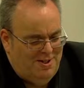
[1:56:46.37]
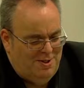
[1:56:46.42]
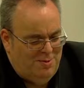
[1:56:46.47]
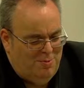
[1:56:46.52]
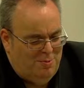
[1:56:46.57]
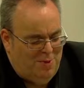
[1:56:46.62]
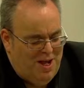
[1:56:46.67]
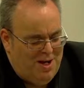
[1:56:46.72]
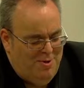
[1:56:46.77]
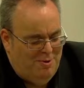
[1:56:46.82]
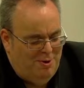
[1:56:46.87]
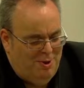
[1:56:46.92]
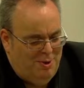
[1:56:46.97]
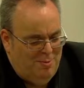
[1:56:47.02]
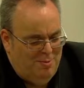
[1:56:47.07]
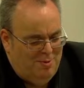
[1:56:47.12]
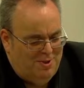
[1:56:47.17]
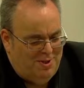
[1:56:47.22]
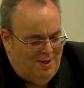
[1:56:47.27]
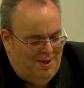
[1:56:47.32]

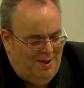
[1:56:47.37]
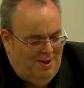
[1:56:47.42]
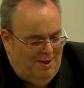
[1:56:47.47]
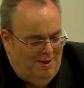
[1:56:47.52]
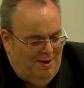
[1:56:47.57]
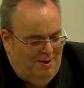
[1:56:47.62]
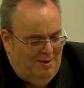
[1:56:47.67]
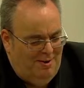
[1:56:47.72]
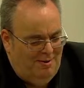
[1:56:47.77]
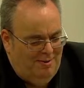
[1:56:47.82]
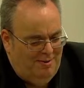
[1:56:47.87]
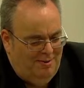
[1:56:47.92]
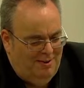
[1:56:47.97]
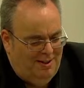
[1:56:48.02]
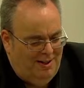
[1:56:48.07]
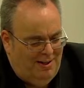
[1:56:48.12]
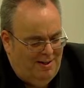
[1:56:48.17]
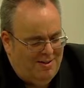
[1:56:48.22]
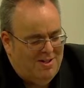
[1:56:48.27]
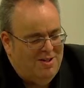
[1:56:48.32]
bedrooms are
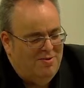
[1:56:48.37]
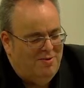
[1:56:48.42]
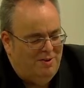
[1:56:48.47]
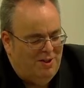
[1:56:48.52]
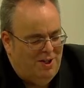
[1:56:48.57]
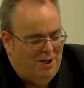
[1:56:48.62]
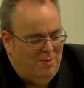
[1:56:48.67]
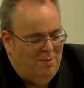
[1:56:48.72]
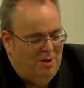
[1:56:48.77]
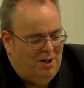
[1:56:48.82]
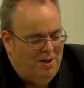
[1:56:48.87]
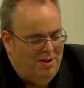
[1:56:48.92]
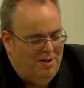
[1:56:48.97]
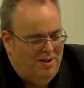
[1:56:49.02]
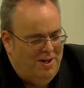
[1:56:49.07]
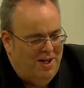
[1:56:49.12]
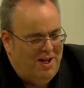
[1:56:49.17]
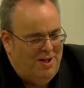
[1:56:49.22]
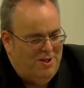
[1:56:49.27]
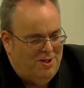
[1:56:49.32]
classified by the
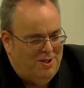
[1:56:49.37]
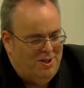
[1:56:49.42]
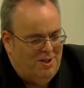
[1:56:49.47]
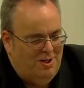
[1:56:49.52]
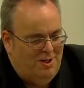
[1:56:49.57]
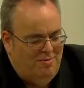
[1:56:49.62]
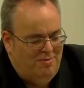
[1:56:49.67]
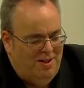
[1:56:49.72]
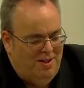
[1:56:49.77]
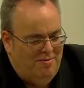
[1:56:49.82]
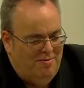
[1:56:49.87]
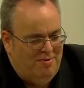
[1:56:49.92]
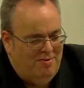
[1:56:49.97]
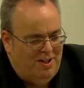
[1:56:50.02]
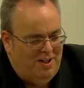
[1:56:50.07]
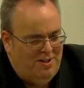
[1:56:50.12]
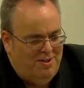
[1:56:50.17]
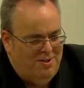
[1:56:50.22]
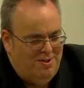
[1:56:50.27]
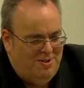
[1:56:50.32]
nature of the
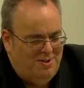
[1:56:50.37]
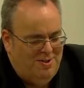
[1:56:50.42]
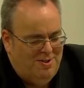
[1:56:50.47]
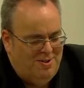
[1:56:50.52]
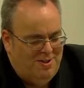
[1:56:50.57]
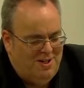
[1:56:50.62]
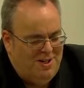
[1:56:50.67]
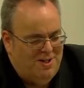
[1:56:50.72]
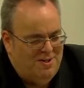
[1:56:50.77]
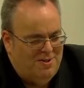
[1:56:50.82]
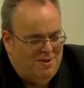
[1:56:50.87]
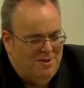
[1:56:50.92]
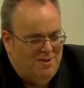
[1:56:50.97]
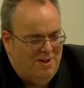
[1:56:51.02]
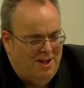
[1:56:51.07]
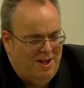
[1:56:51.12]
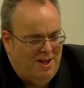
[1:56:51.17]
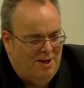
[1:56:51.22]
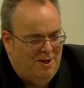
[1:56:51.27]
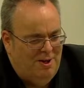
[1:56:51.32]
infectious disease that
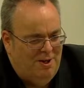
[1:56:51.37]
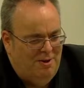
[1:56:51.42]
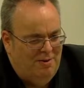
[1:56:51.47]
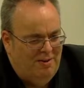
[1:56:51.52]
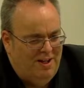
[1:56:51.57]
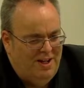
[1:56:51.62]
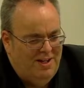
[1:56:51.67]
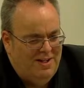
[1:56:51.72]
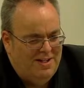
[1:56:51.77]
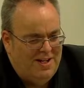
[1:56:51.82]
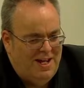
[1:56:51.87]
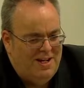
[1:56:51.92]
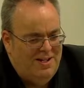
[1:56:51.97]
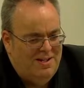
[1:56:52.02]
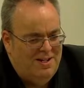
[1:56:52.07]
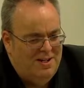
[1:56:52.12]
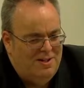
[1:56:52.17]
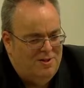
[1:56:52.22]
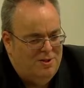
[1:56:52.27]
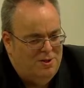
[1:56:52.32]
they are
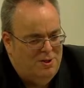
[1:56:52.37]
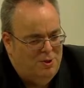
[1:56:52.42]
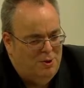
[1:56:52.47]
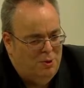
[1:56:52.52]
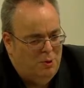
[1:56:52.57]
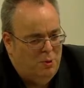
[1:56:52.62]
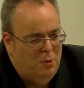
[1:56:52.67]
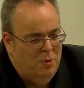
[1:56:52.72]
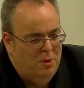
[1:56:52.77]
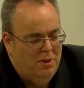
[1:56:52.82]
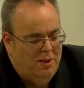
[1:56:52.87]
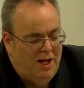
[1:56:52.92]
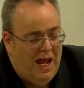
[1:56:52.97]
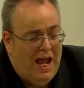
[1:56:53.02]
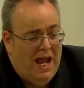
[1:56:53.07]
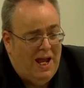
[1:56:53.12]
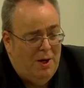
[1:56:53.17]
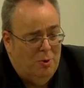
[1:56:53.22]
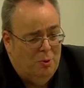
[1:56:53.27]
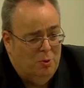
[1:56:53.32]
intended to
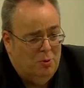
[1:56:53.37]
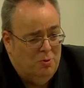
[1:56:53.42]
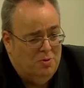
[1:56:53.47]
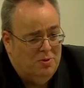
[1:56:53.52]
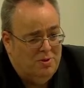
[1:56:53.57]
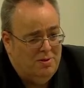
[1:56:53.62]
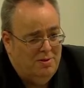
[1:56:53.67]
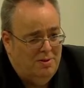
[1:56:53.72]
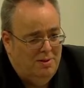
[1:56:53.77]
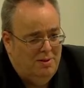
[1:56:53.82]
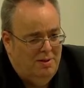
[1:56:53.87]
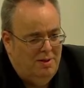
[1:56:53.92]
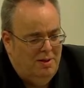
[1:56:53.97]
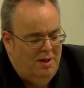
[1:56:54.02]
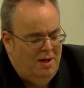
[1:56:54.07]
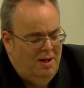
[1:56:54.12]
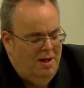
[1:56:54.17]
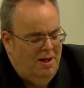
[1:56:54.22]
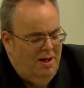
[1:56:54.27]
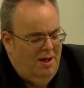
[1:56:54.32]
house.
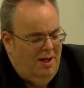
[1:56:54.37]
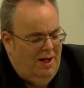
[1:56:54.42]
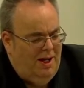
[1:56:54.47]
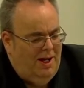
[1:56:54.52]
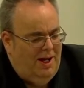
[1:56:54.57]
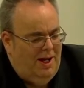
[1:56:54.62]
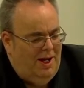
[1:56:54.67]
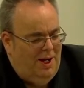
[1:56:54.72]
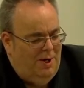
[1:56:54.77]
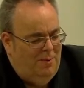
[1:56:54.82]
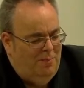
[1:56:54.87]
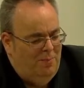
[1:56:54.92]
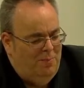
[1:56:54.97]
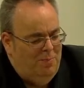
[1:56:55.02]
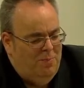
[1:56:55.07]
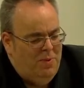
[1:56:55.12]
As